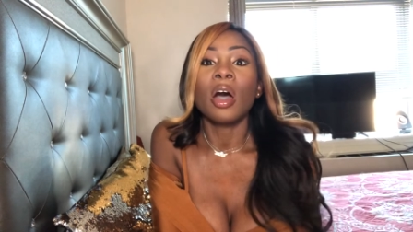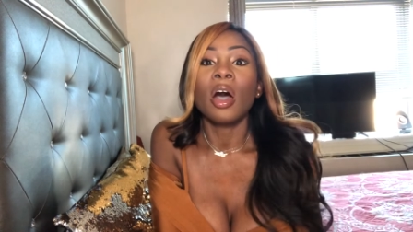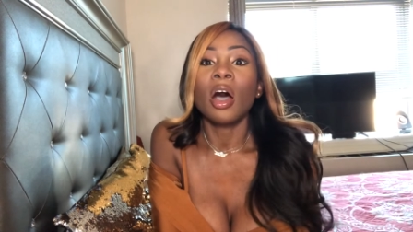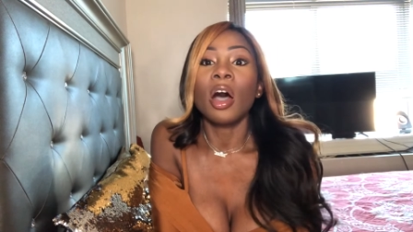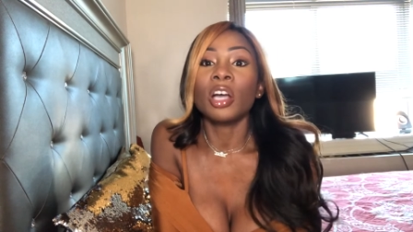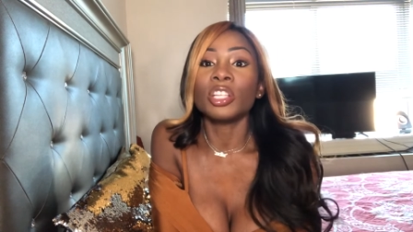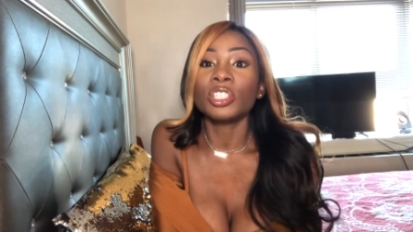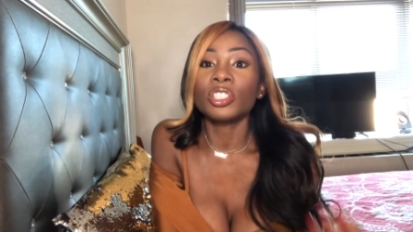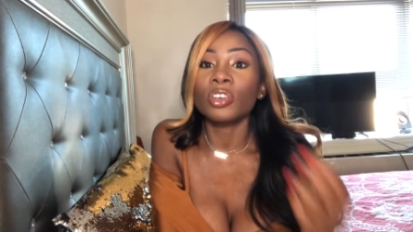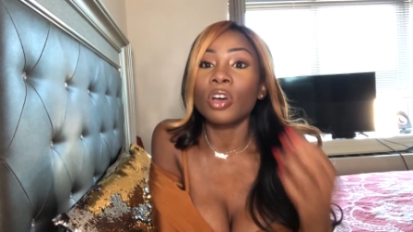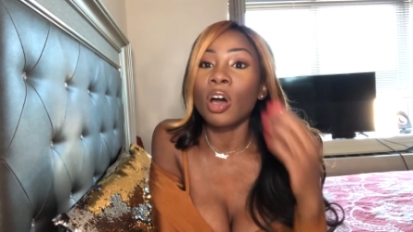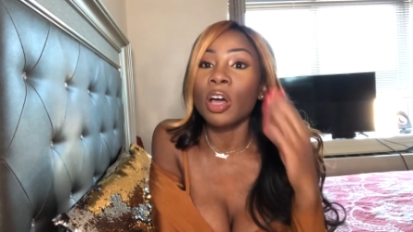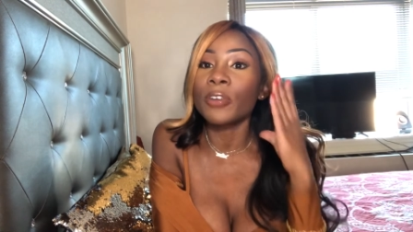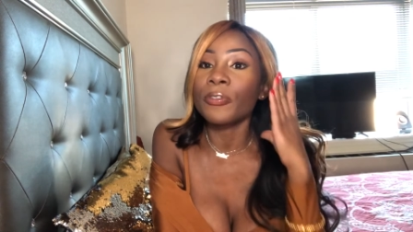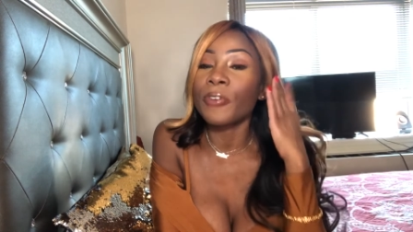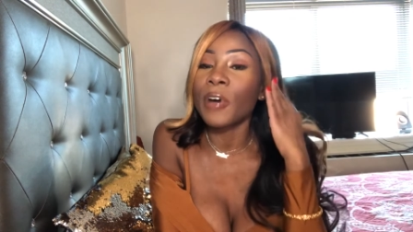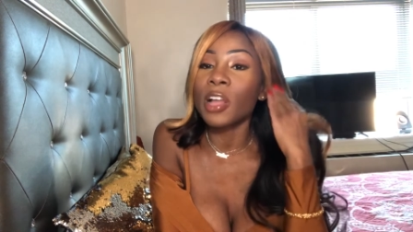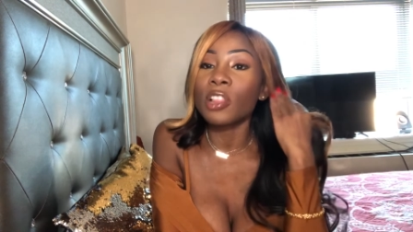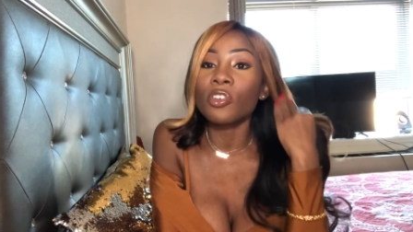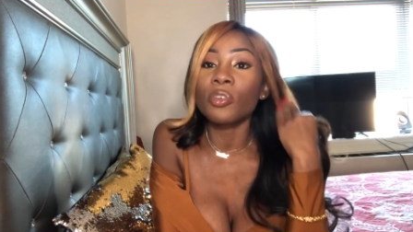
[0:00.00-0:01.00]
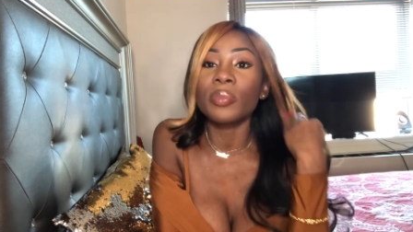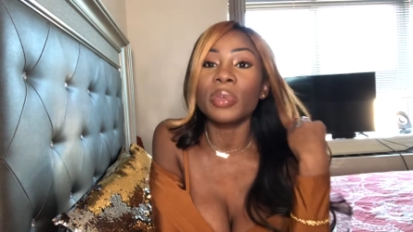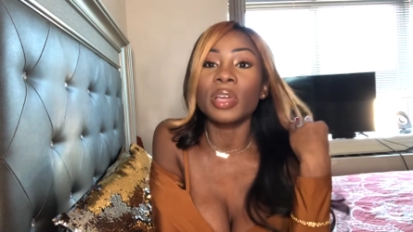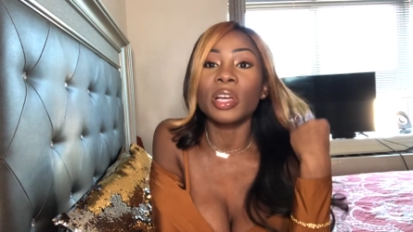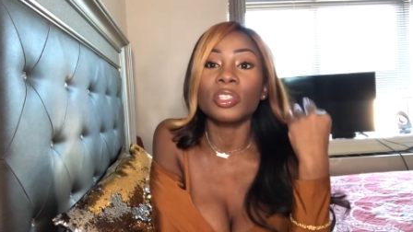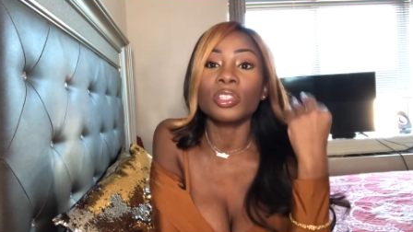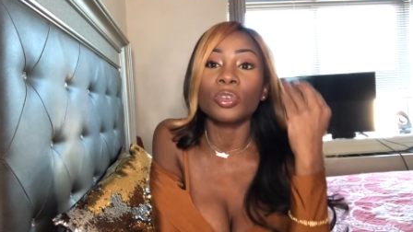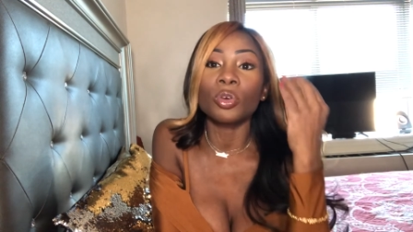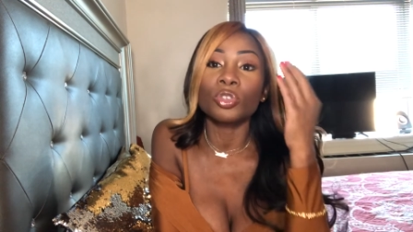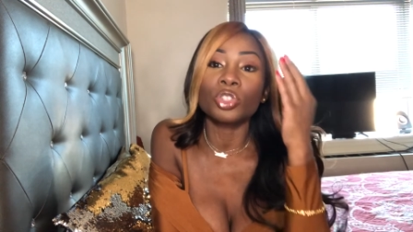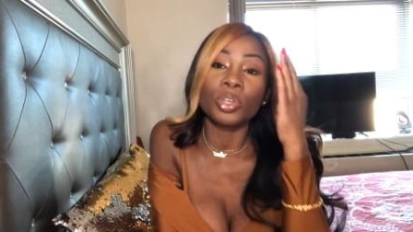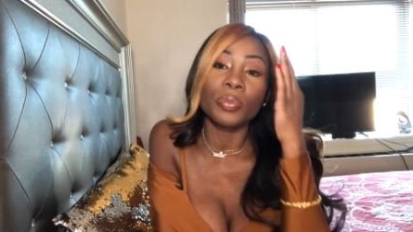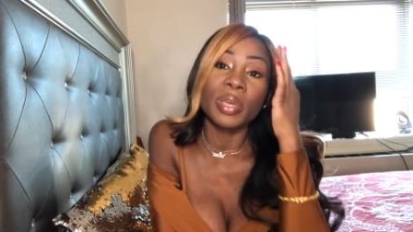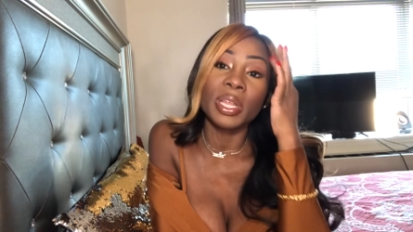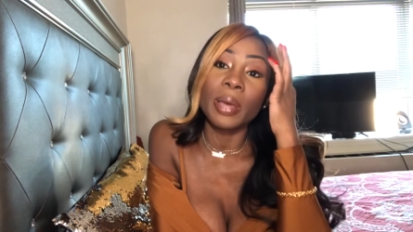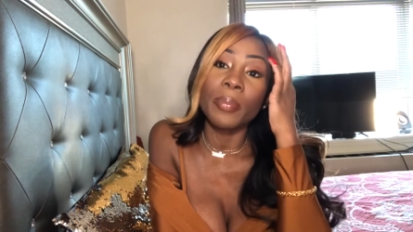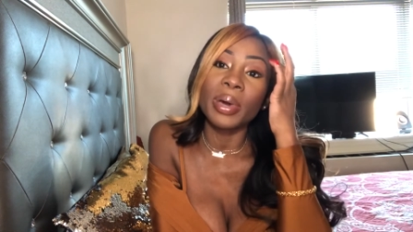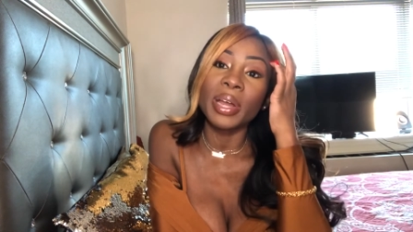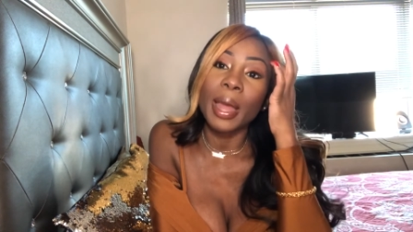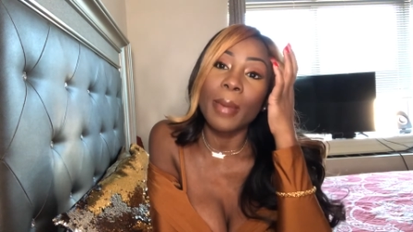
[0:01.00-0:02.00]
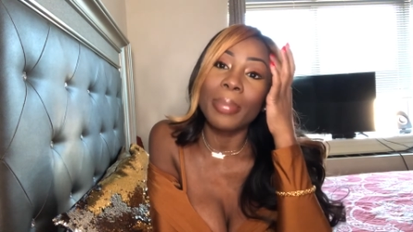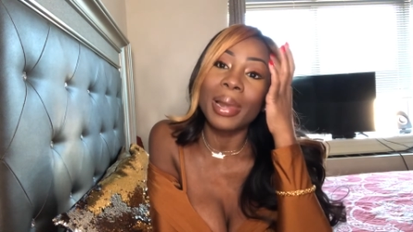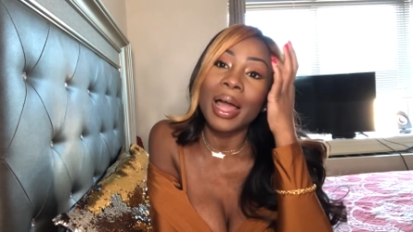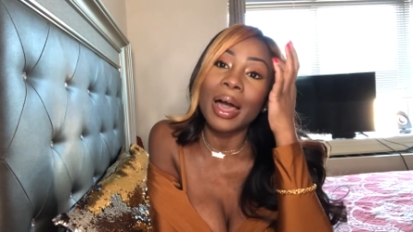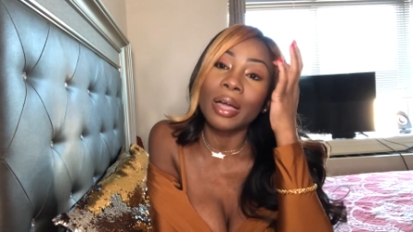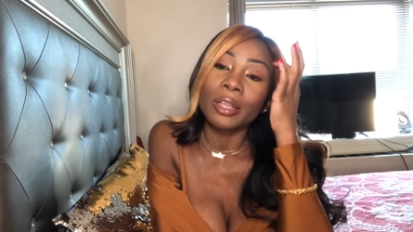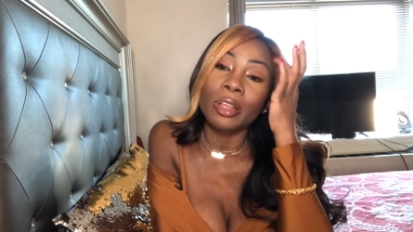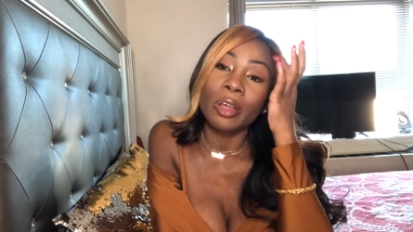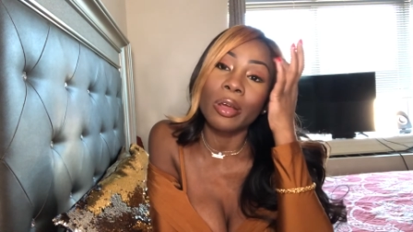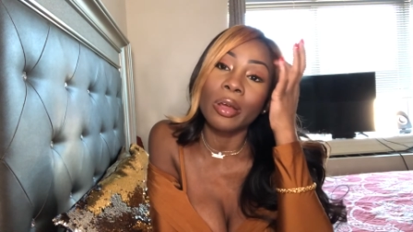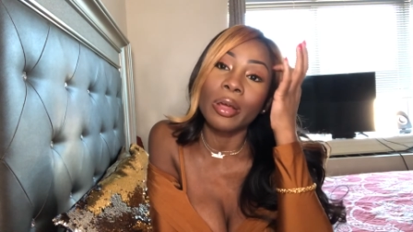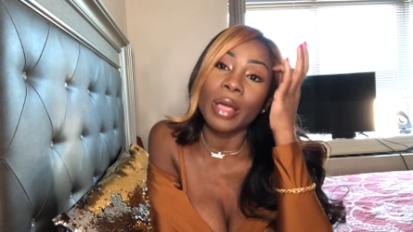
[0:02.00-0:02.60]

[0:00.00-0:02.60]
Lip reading: unfollowing me on social media. But I blocked her